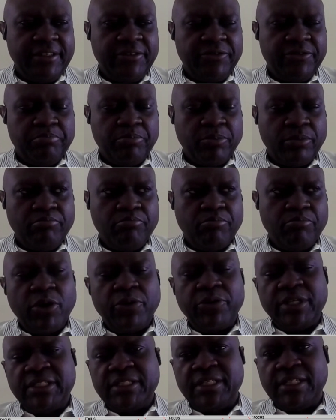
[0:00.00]
in
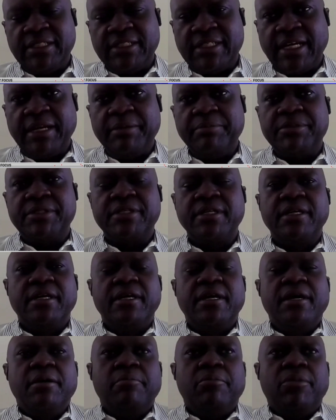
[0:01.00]
more recent times.
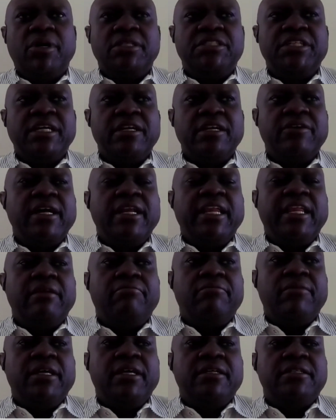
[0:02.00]
But
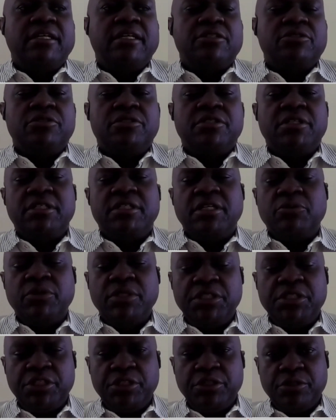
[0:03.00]
generally, it's associated
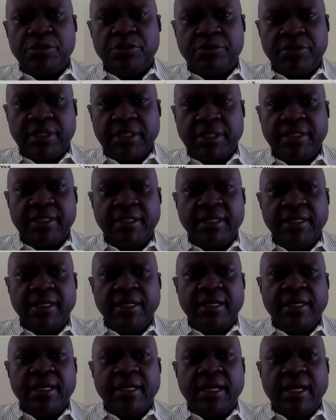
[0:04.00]
with children,
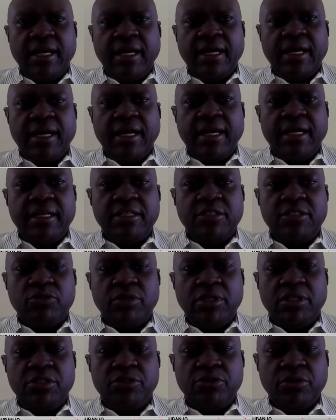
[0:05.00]
and it's
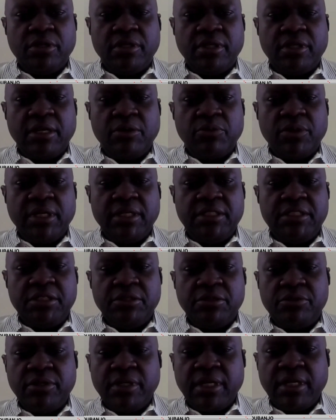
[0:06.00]
to ensure that when
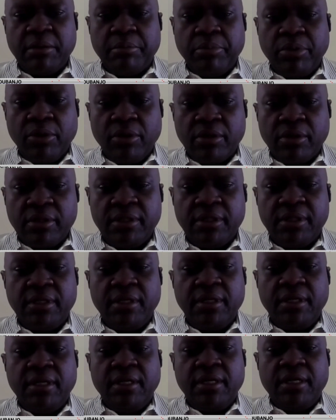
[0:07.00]
children are born,
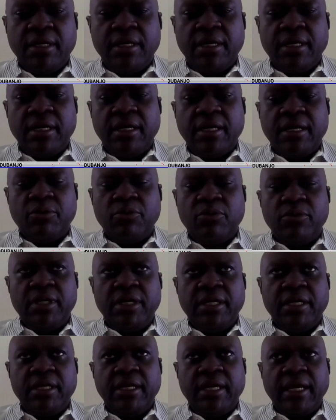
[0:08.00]

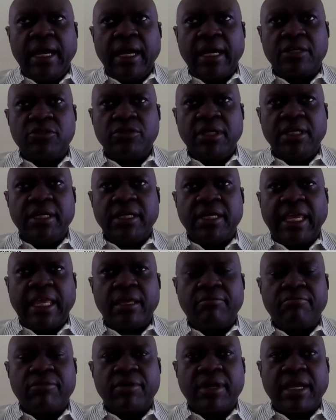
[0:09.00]
we actually
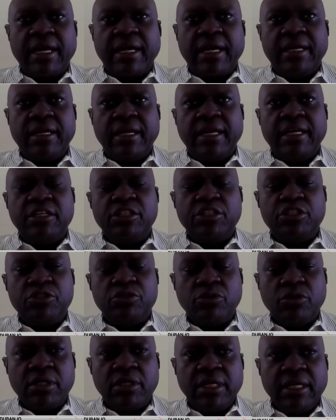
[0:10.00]
can
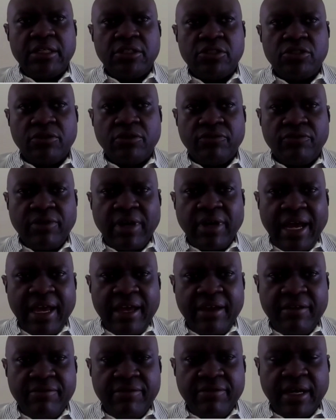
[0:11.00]
ensure their
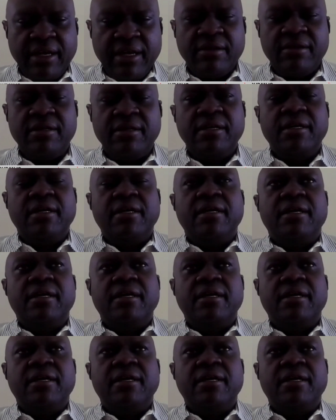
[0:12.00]
survival,